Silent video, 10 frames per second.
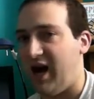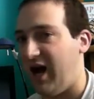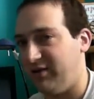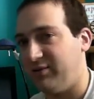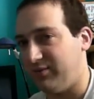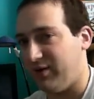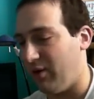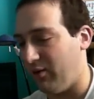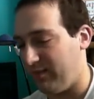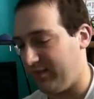I don't
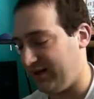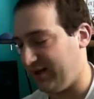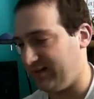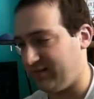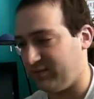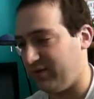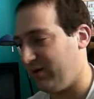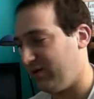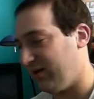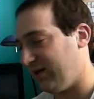know. I mean, what do
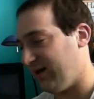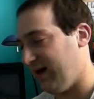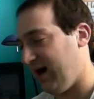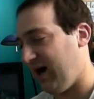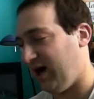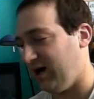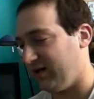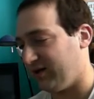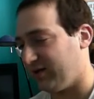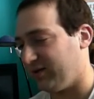you think?
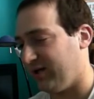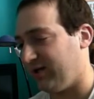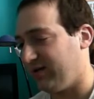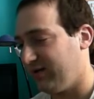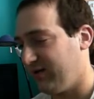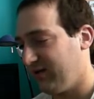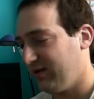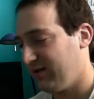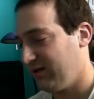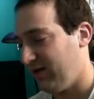I think you did.
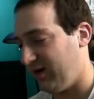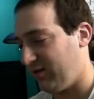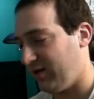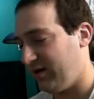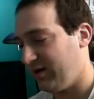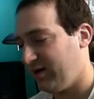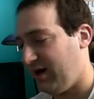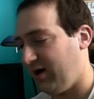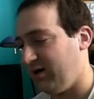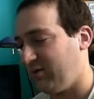Anyway,
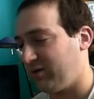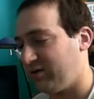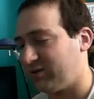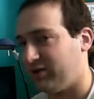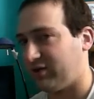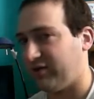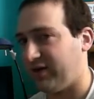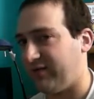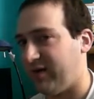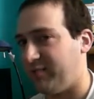I will go search for
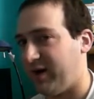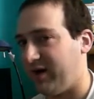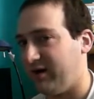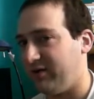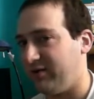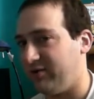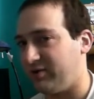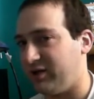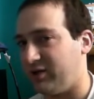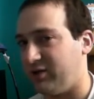the vampire. You
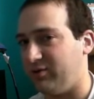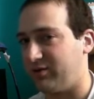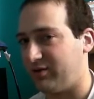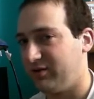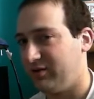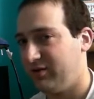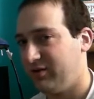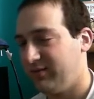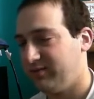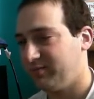stay close.
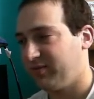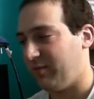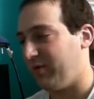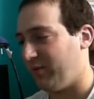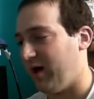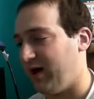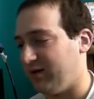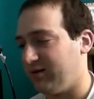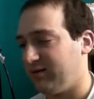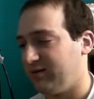And
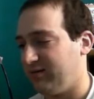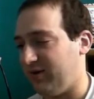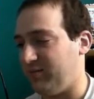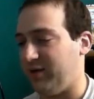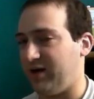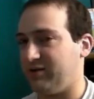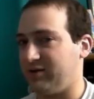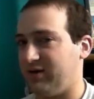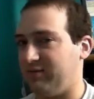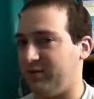beware. Vampires
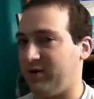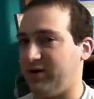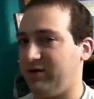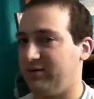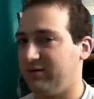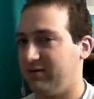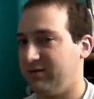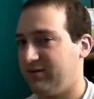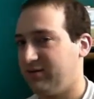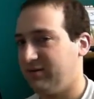are everywhere.
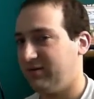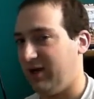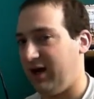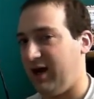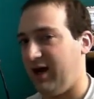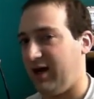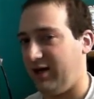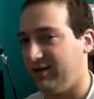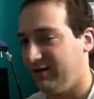Haha.